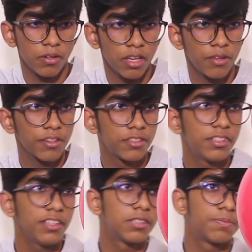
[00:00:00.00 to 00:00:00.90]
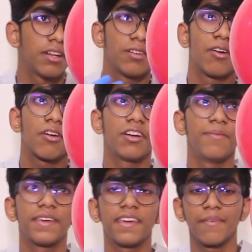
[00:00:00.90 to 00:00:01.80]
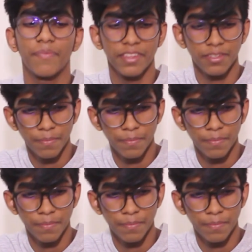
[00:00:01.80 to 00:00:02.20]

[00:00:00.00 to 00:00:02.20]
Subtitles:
You can see this balloon already became this